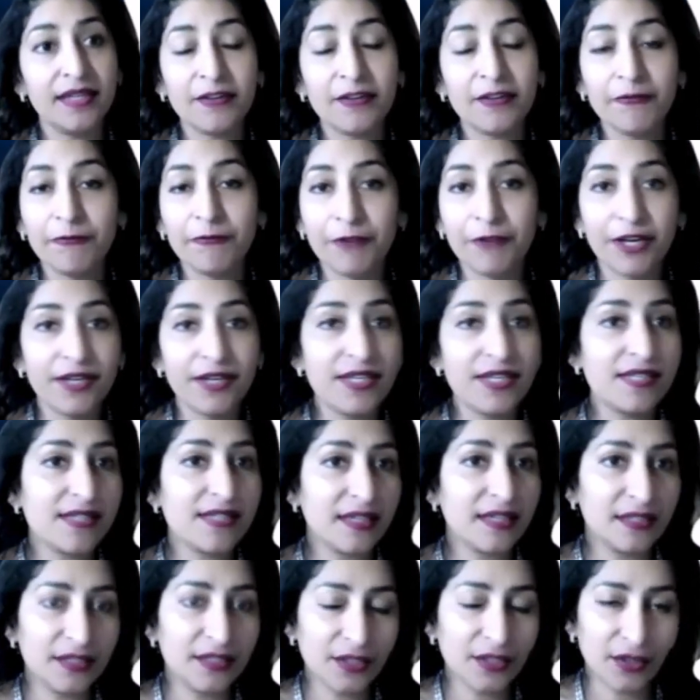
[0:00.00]
There are
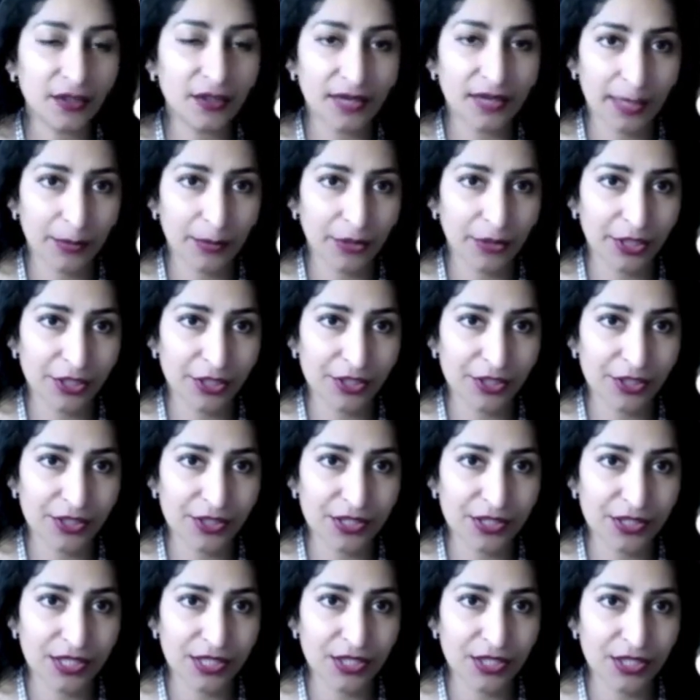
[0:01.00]
various other
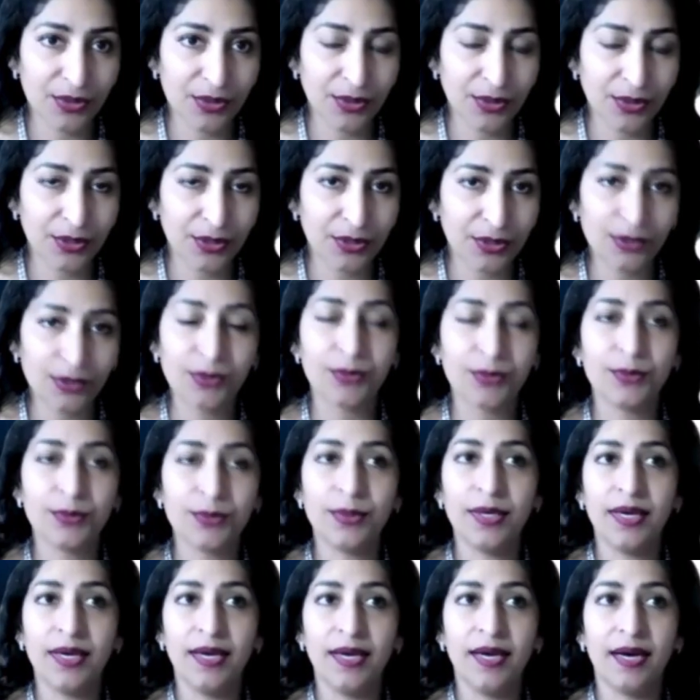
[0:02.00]
collaborations that you can do.
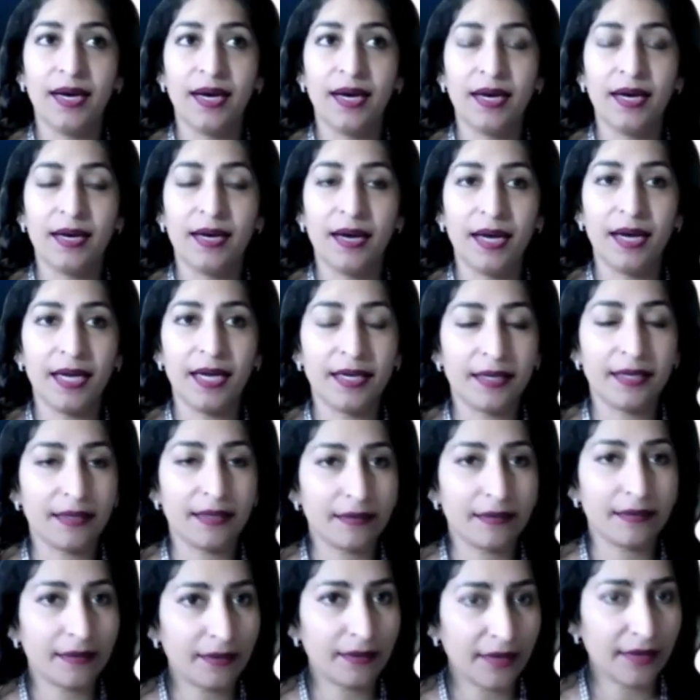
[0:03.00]
I
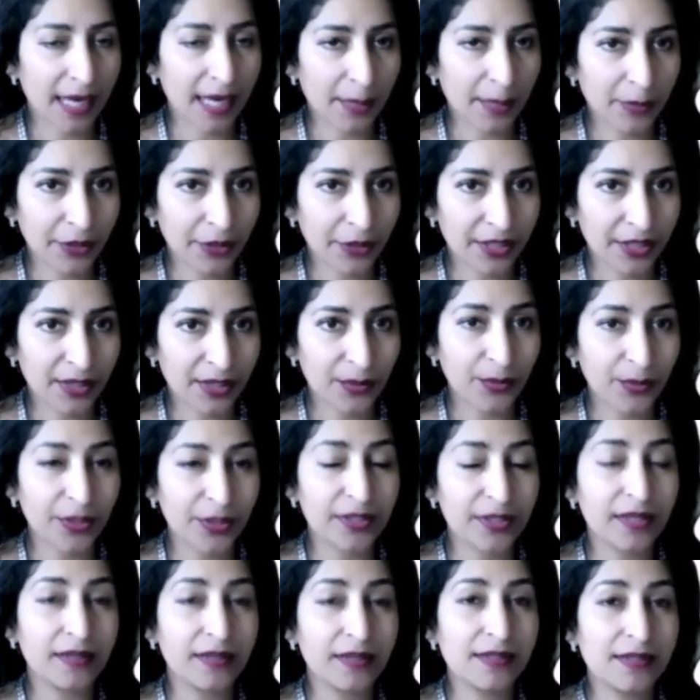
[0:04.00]
collaborated
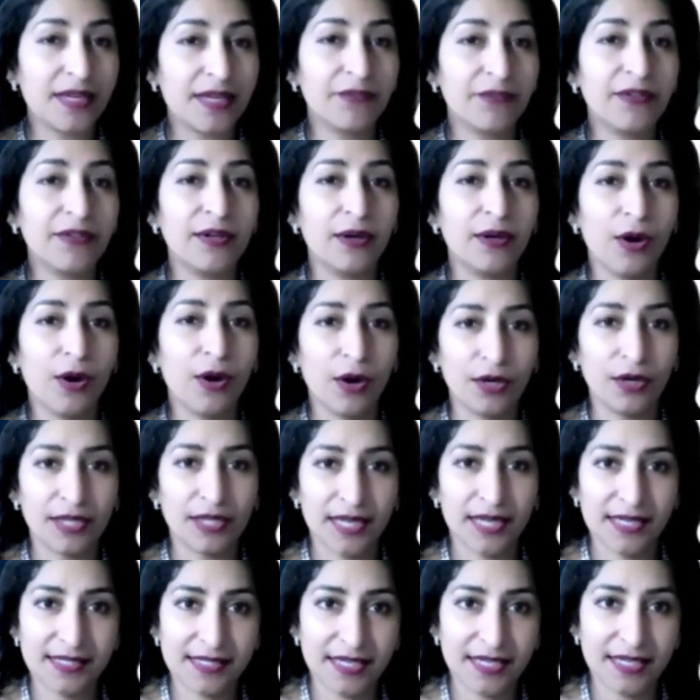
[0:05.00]
with several
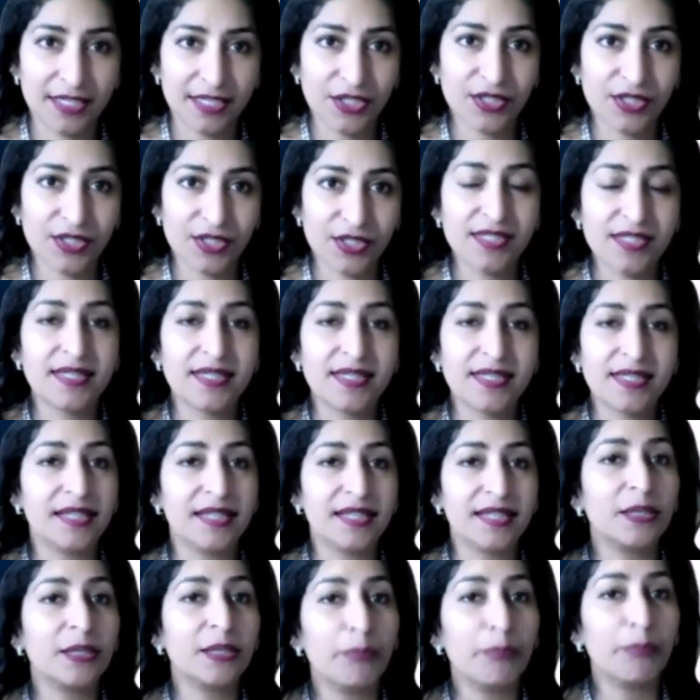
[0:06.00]
organizations
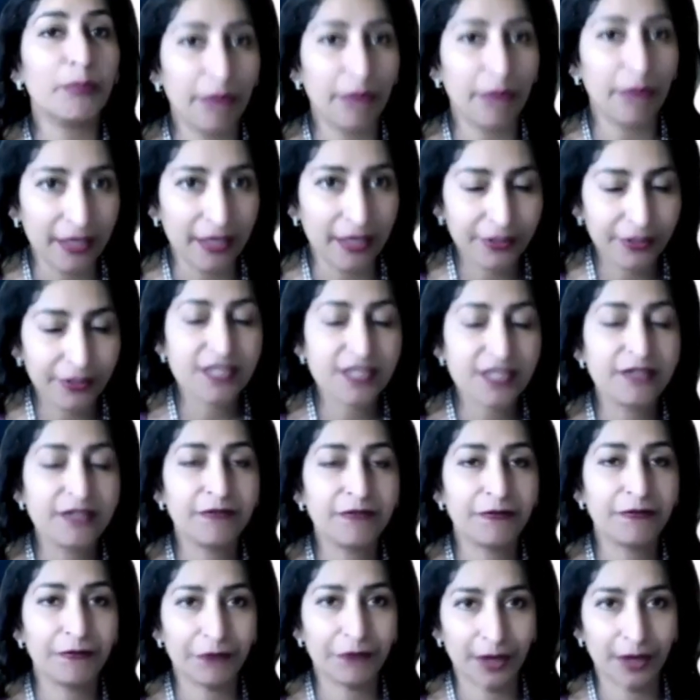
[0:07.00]
that can benefit
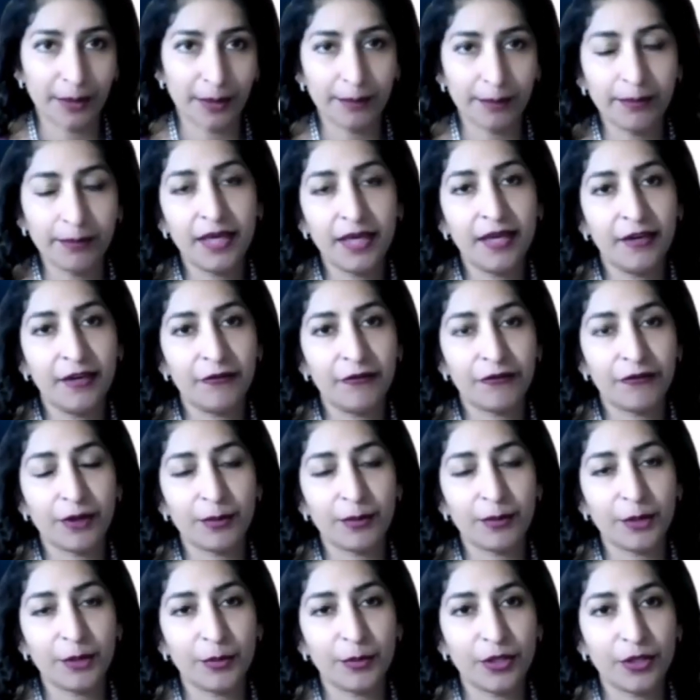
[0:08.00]
from
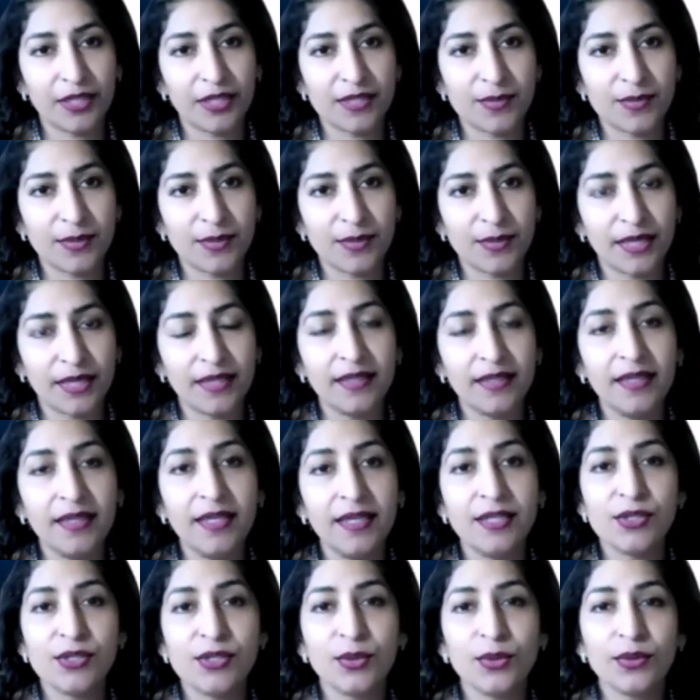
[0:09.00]
the book as well.
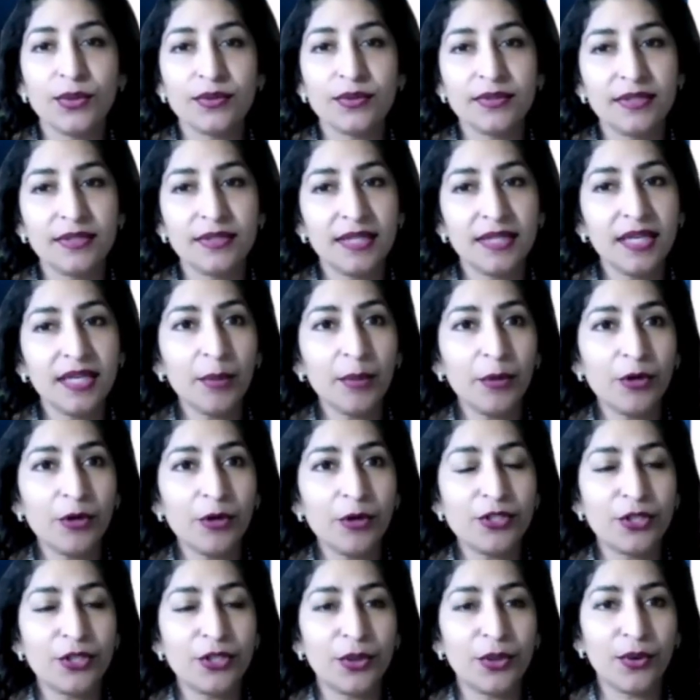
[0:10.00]
So think
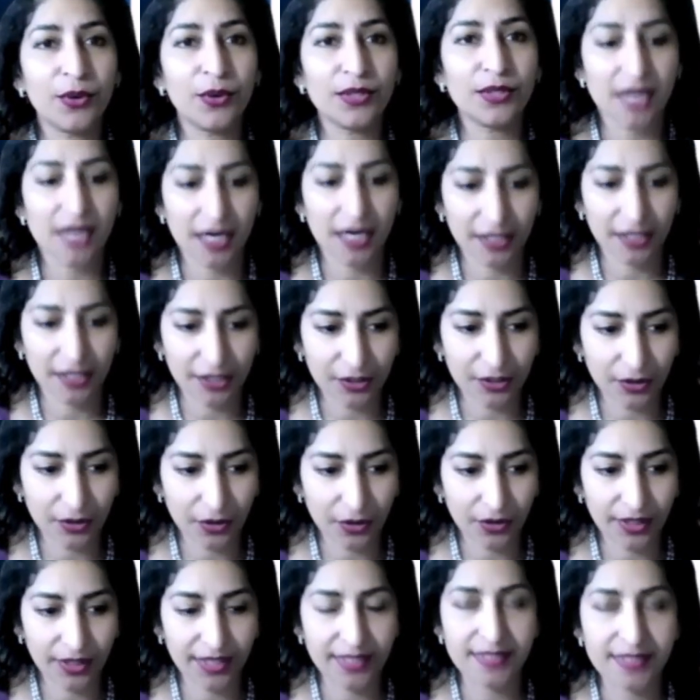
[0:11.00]
about your target
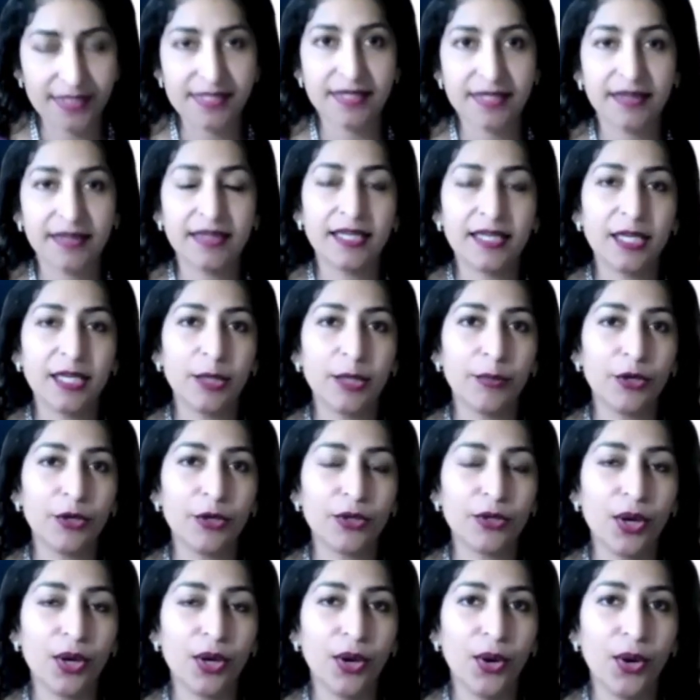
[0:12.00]
audience and think
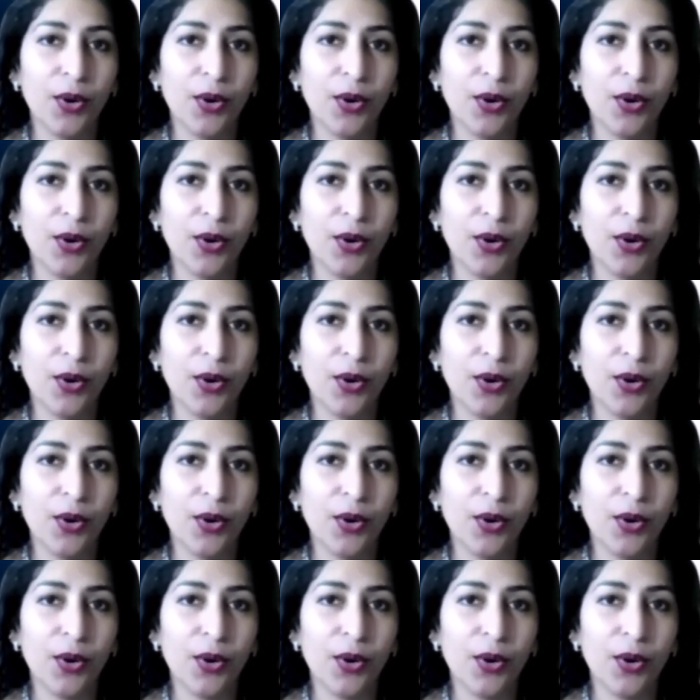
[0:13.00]
about